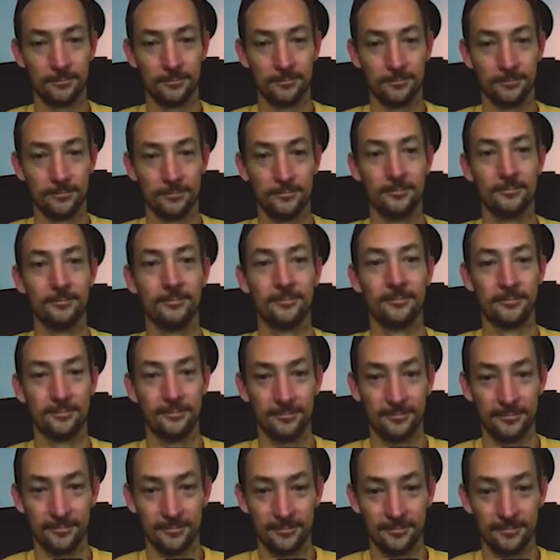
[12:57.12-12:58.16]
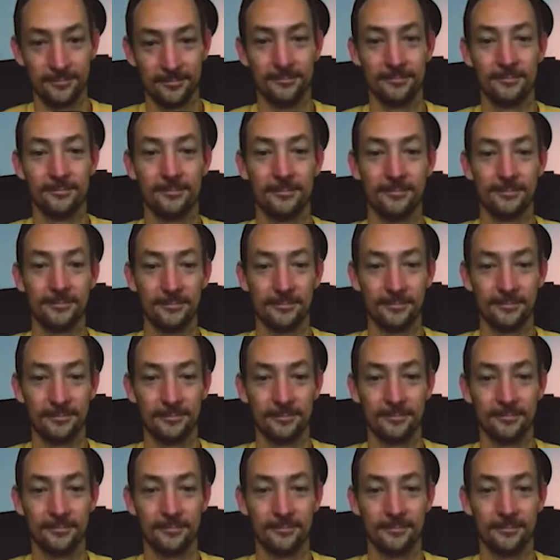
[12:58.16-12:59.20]

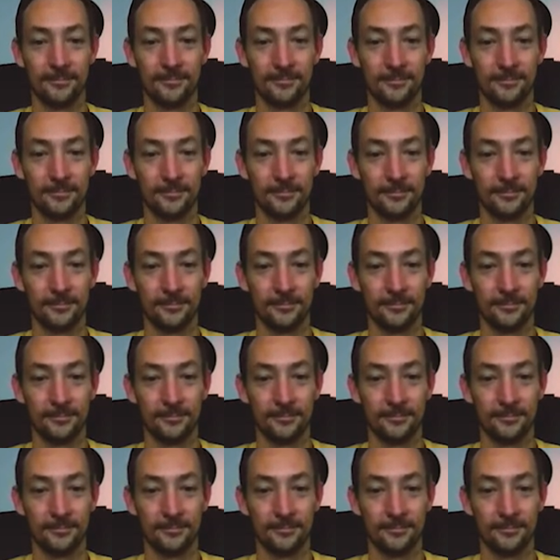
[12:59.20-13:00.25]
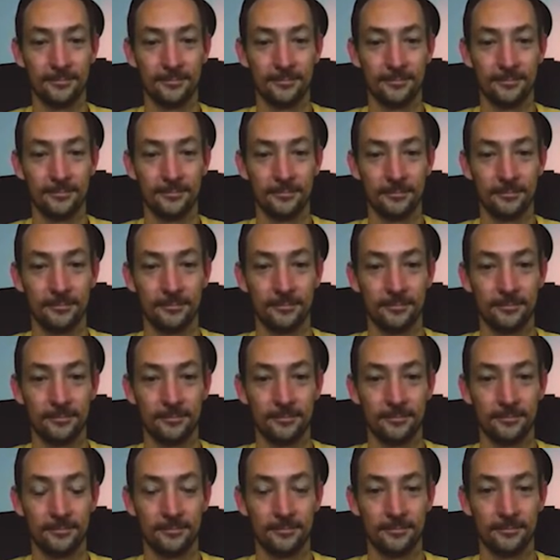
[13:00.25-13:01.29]

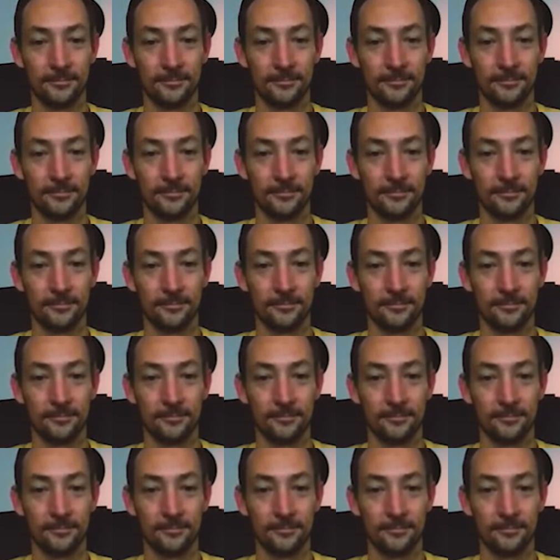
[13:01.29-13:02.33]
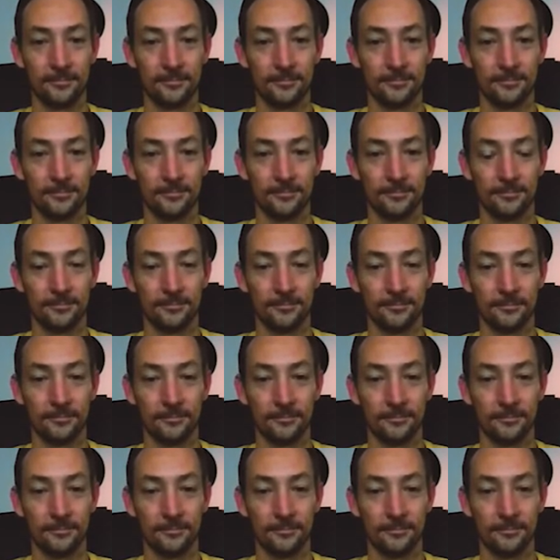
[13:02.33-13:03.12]
No words are spoken by the person on screen.